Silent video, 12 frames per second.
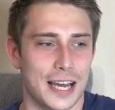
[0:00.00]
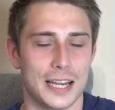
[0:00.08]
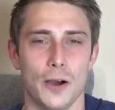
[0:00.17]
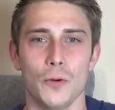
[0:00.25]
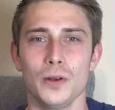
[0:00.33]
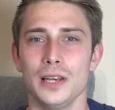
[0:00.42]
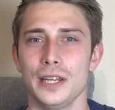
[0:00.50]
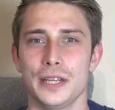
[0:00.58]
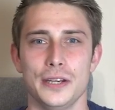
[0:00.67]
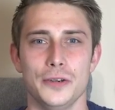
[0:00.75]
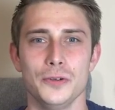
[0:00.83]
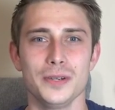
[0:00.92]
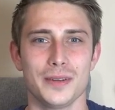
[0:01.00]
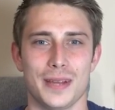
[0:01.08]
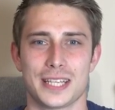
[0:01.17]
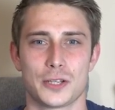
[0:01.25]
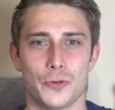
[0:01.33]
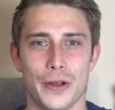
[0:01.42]
I only knew them
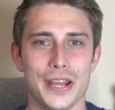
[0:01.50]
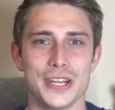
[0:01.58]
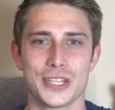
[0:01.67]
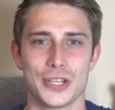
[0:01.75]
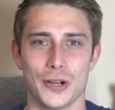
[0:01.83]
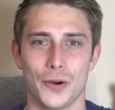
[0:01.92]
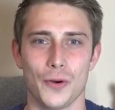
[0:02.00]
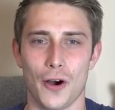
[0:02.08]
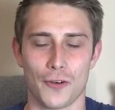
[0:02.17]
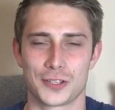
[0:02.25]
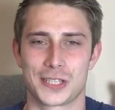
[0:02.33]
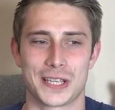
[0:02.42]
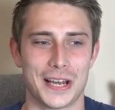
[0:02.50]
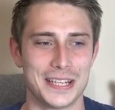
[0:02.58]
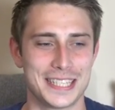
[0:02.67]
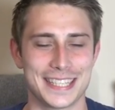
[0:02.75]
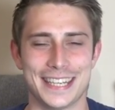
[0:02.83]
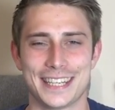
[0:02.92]
as a ratio of
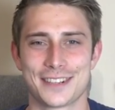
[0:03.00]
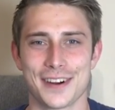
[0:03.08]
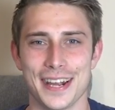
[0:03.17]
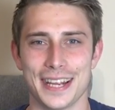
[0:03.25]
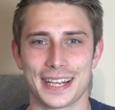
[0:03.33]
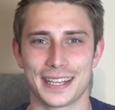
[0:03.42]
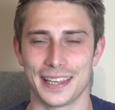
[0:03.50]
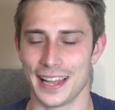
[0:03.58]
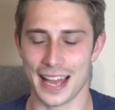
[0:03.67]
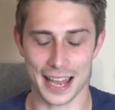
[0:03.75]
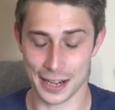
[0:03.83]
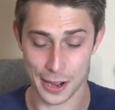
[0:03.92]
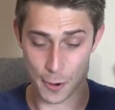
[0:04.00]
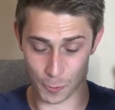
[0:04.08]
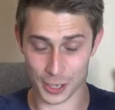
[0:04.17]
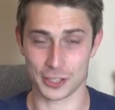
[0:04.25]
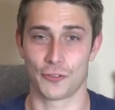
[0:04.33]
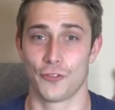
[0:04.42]
sides in a triangle. And
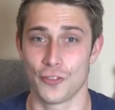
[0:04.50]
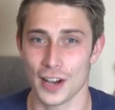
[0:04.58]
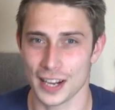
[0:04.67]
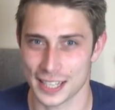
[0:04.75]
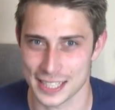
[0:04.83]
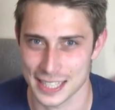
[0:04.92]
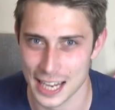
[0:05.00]
what the fuck is an